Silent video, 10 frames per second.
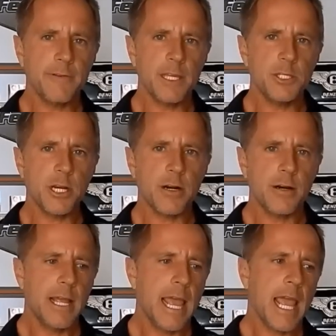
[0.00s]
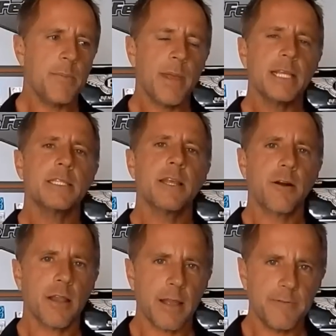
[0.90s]
easier and makes
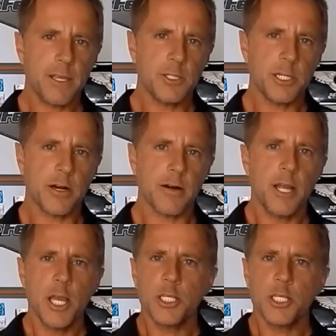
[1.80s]
their life easier.